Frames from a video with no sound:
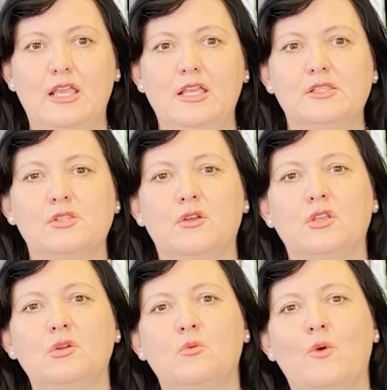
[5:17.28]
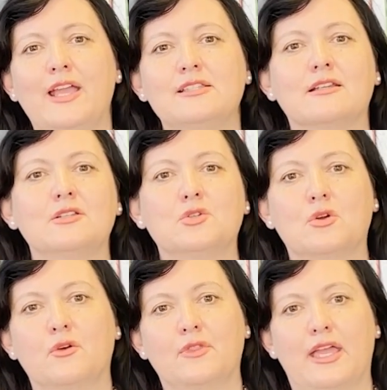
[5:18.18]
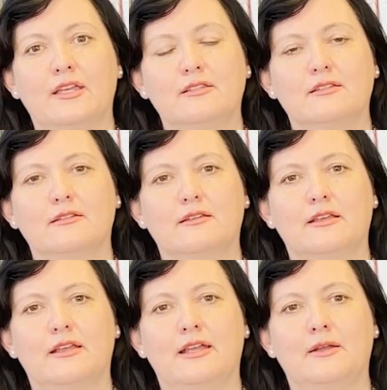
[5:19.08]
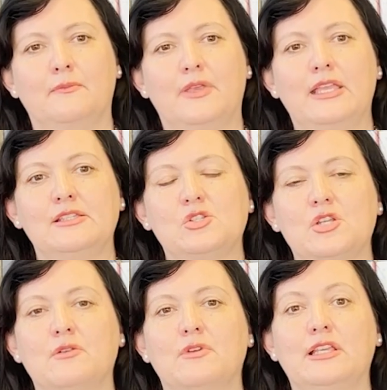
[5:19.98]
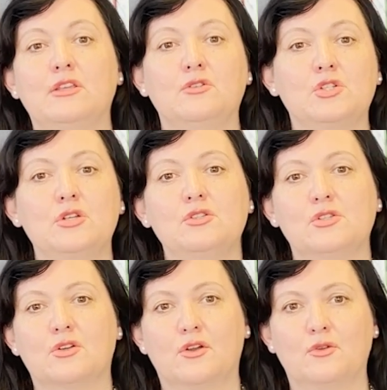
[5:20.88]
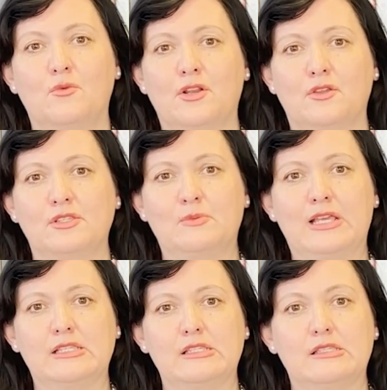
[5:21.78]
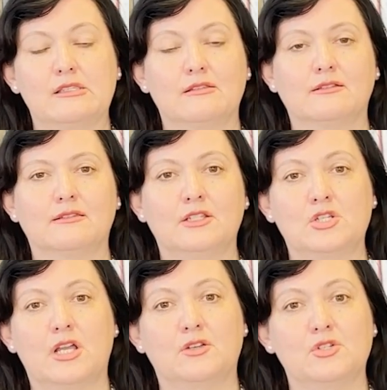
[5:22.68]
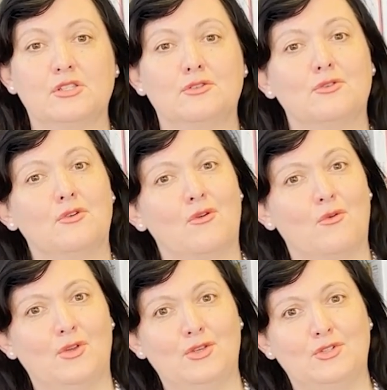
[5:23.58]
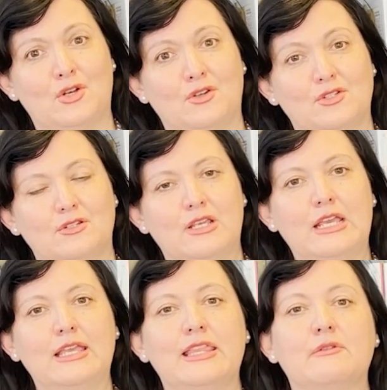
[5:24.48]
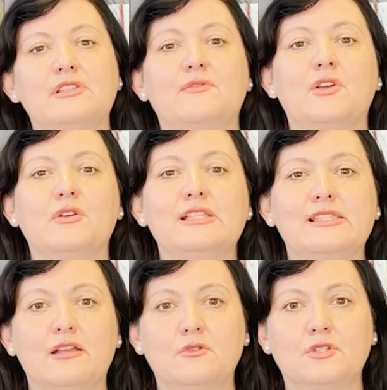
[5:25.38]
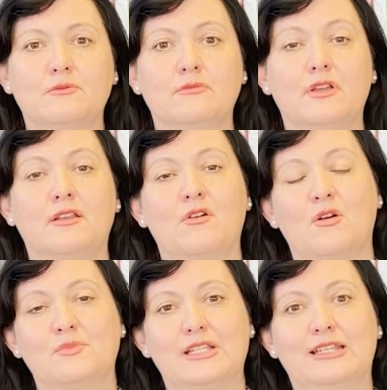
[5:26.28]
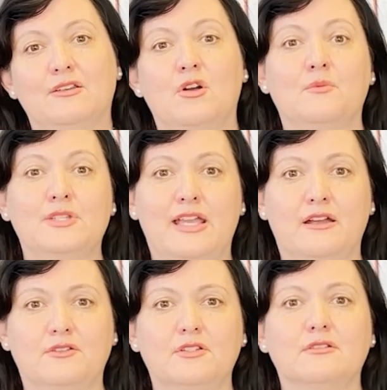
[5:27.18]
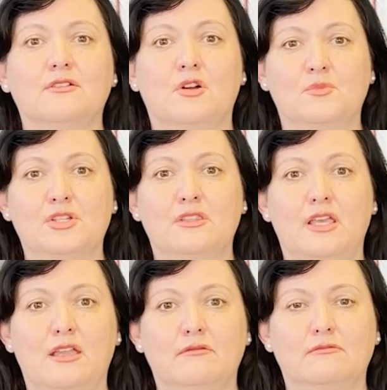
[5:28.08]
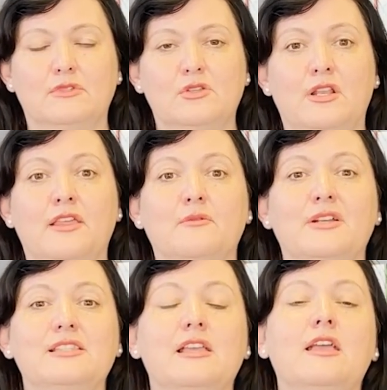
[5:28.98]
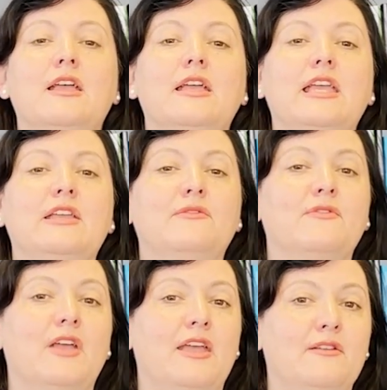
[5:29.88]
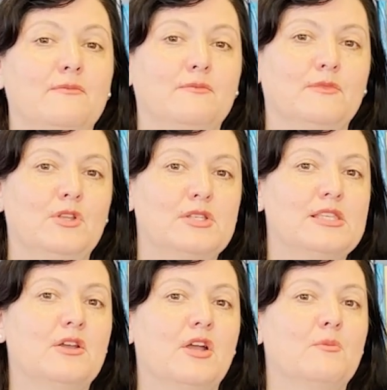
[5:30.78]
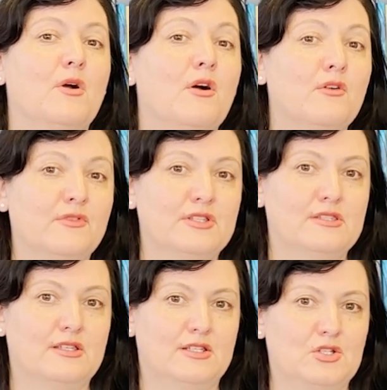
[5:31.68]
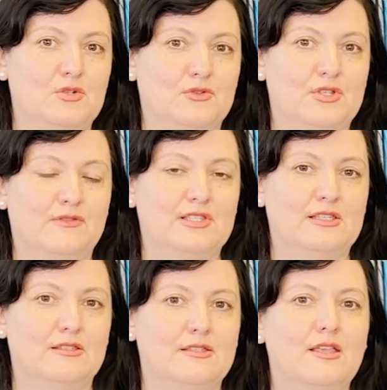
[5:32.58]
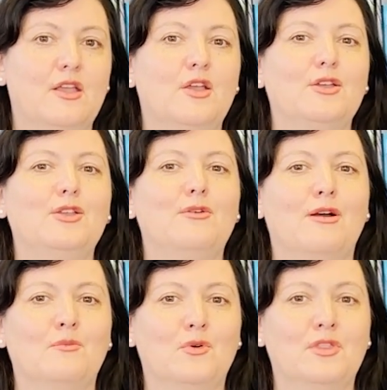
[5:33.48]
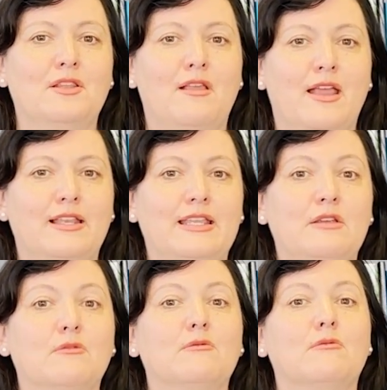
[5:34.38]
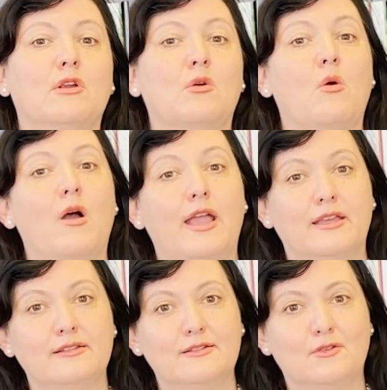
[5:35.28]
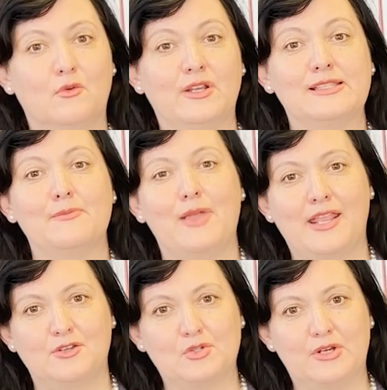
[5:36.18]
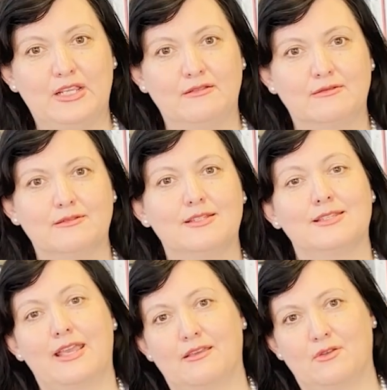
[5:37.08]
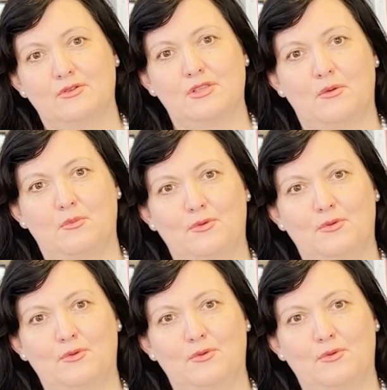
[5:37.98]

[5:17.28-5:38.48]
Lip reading: So your way to control that is generally you choose to go to one of those places that charges it, or you don't. There is very seldom an opt-in, opt-out option there. So in other words, if a nursing home offers additional services, you are more than likely required, or it is mandatory, to take those up.